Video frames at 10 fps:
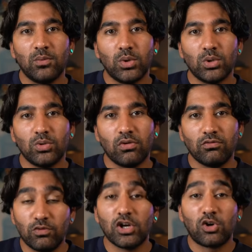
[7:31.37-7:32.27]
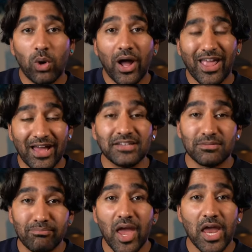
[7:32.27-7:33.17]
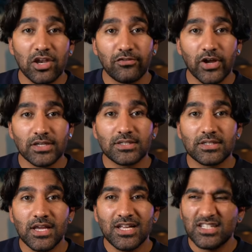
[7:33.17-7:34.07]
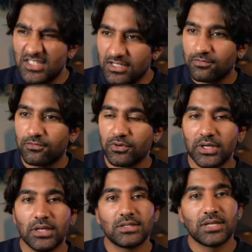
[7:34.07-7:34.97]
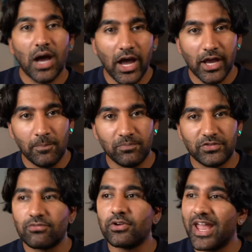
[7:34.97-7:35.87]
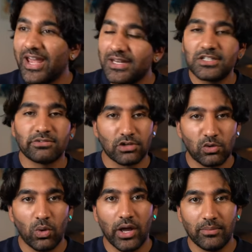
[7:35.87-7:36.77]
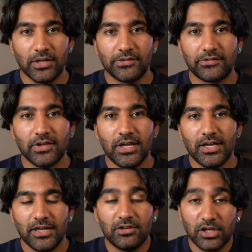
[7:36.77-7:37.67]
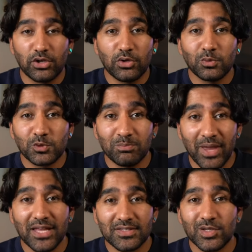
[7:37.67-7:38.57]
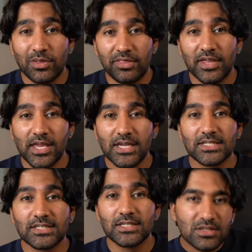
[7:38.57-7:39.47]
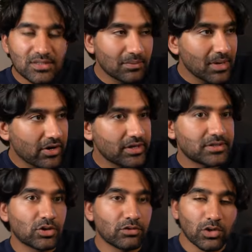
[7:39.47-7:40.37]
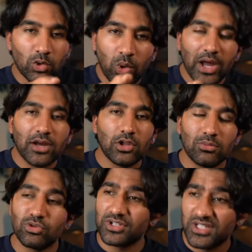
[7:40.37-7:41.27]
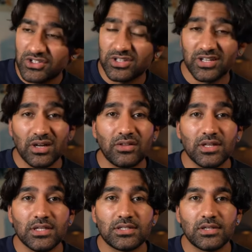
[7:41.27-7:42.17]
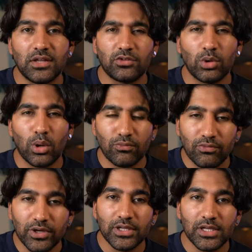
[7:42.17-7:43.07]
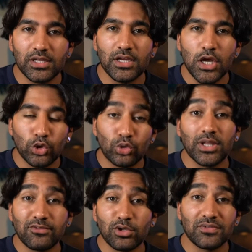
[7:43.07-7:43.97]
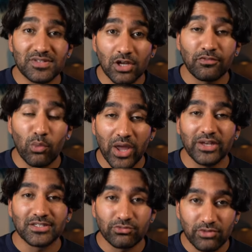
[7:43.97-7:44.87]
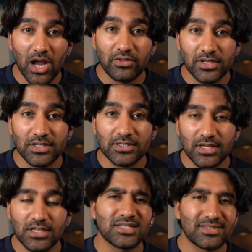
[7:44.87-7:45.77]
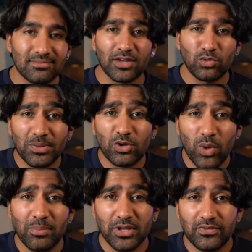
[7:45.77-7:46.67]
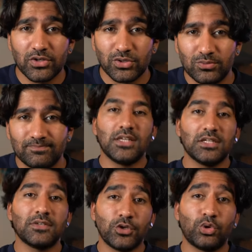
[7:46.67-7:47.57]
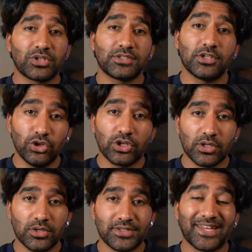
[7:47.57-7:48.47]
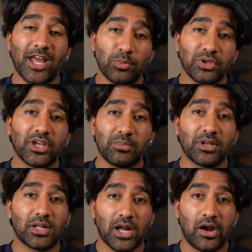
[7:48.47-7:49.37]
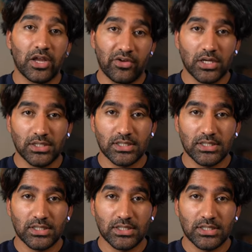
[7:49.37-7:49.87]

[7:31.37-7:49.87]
will require and demand of us different time, different energy requirements. It'll demand certain things. Some areas are gonna require a lot more attention than others. And so a really good level of self-awareness around this is like, would be quite beneficial. Here's a few questions that you can use that can help you get a bit of clarity around